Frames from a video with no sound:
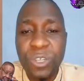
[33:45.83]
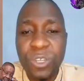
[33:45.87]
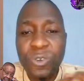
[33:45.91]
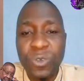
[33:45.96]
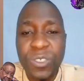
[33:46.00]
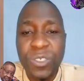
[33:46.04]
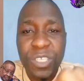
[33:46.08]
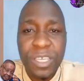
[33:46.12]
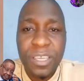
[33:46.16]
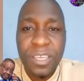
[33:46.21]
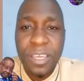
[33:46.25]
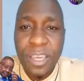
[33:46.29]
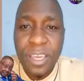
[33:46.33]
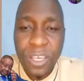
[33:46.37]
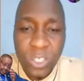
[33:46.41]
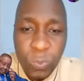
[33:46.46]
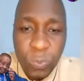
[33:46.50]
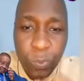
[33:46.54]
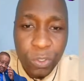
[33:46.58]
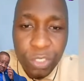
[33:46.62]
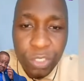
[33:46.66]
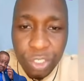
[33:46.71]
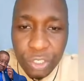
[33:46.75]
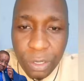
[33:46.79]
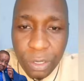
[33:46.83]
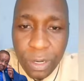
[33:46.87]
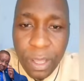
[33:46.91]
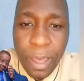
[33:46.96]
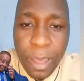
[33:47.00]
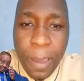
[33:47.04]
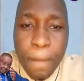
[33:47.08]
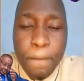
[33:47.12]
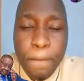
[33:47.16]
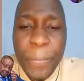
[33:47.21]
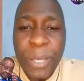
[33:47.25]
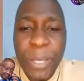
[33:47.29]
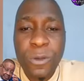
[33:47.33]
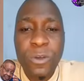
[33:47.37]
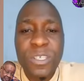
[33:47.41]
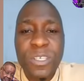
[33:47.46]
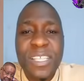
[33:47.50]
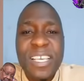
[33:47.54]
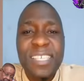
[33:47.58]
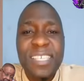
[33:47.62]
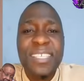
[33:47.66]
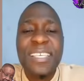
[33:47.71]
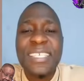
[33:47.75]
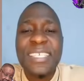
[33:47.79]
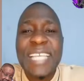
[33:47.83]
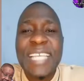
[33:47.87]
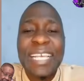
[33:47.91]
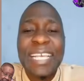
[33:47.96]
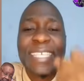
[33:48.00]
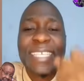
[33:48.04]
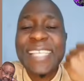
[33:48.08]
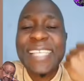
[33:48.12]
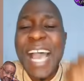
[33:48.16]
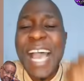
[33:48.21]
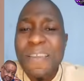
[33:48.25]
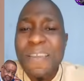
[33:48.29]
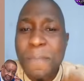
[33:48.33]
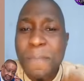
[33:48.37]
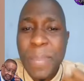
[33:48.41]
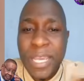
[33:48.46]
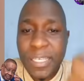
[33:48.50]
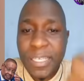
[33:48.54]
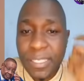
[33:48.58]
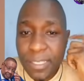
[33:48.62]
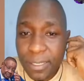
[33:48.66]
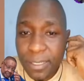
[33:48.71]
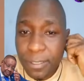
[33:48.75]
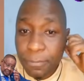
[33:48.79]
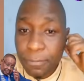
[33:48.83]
losing his position, because this is the assignment